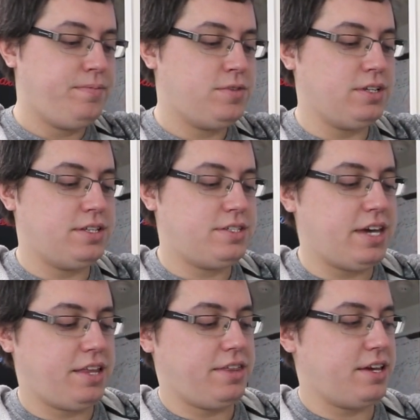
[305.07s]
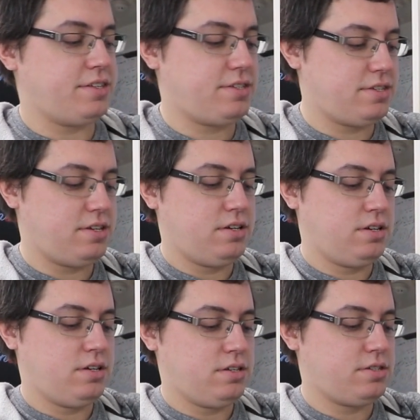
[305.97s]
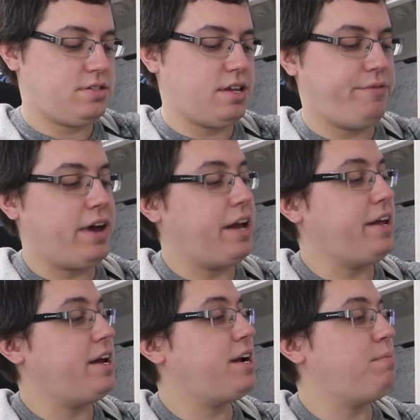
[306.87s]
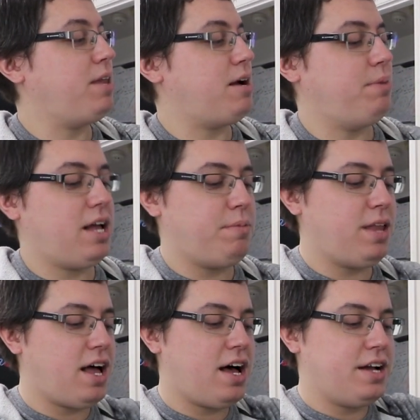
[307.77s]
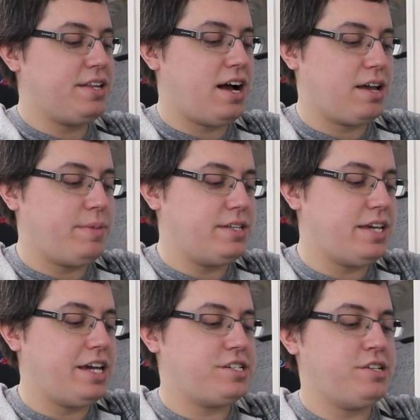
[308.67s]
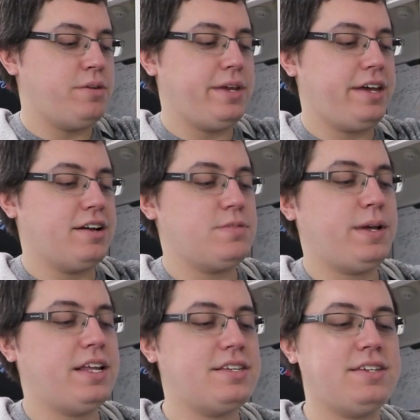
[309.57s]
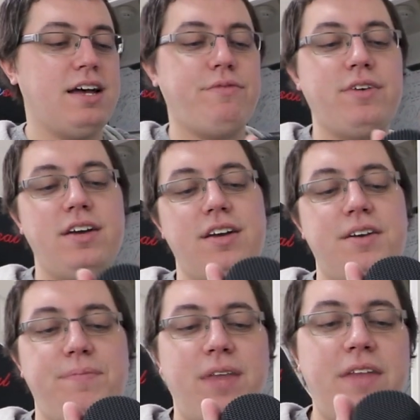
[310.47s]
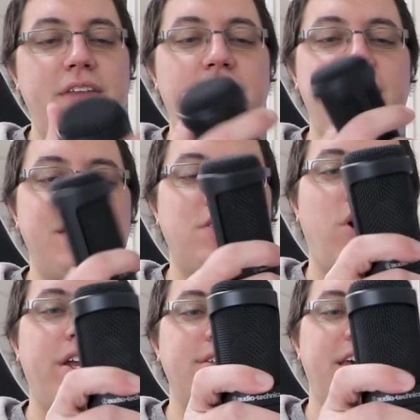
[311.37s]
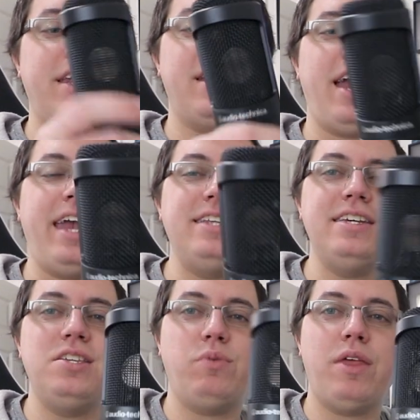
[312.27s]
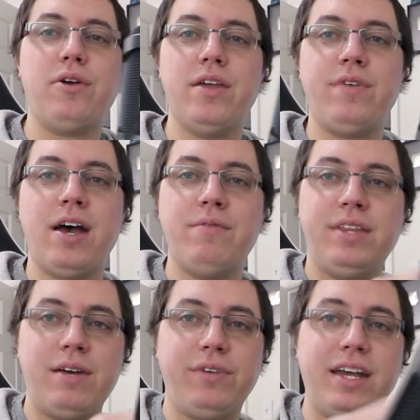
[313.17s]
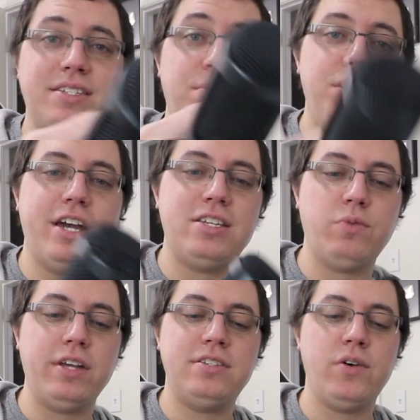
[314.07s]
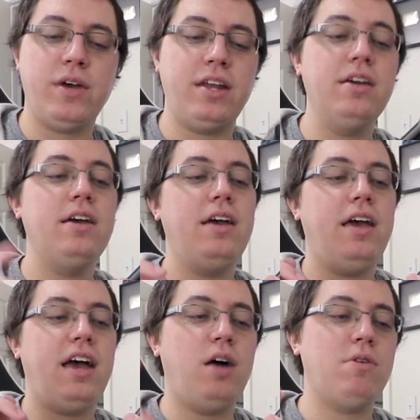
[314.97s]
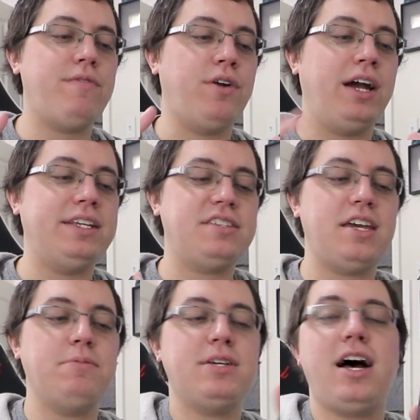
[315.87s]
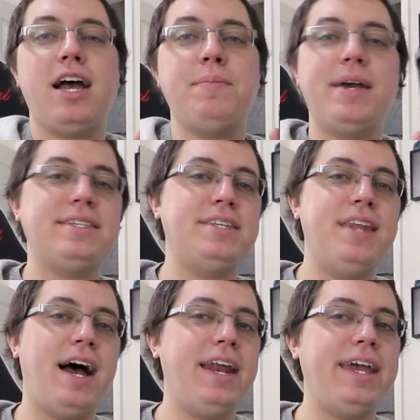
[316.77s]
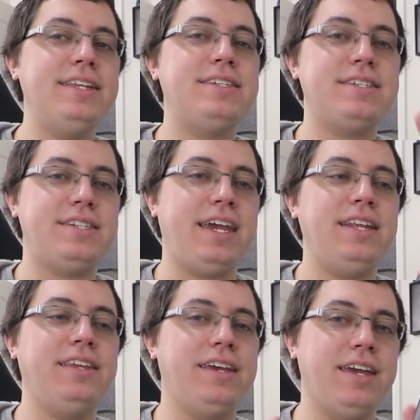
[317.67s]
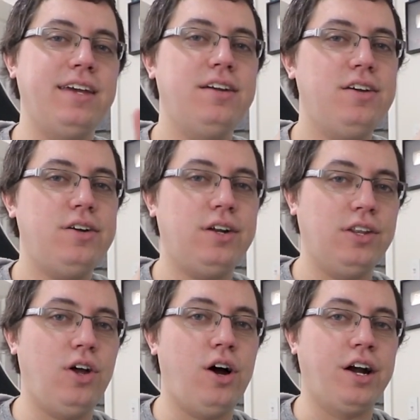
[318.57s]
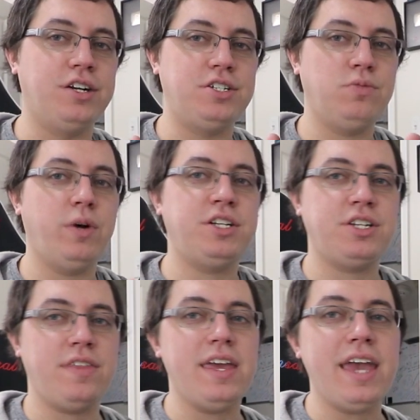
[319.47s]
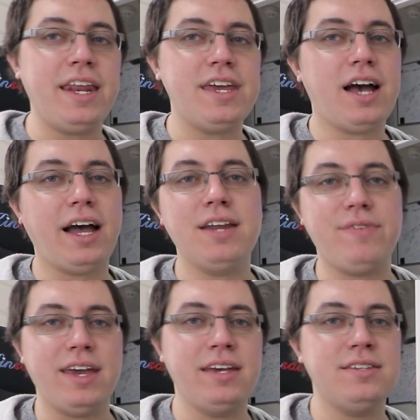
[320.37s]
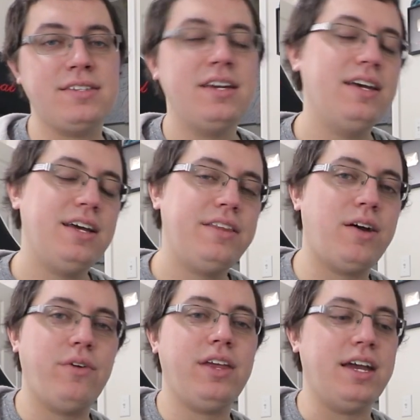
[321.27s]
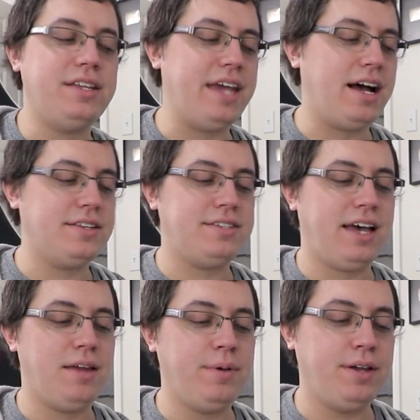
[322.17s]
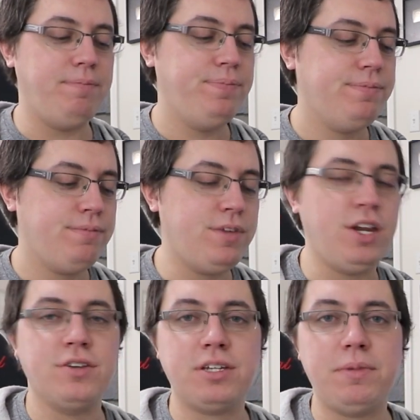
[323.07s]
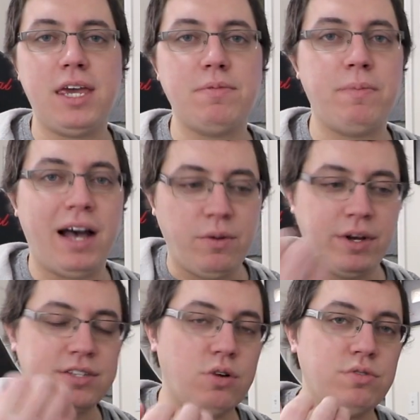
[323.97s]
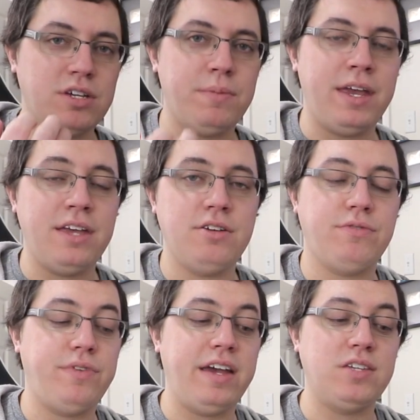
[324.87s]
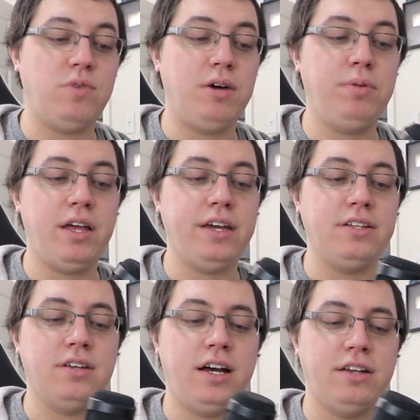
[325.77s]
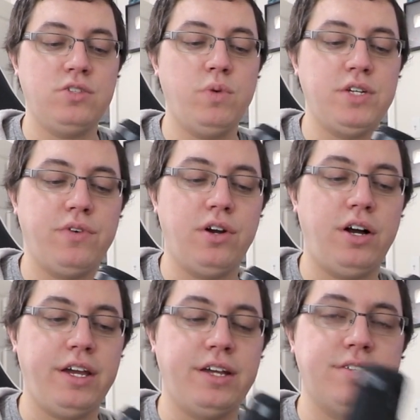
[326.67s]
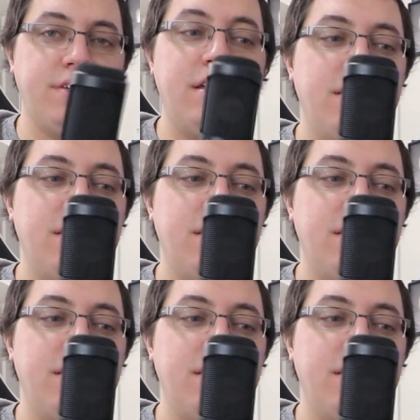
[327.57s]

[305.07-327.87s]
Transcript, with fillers: So let's take this stuff out of here, blah, blah, blah, documentation, nobody cares about that stuff. And there it is, Audio-Technica AT2035 definitely has some nice weight to it. However, at the same time, it's not insanely large, which the Yeti kind of is. not really a downside, but you know, something to keep in mind when it's always going to be in your face while playing Twitch for an audience.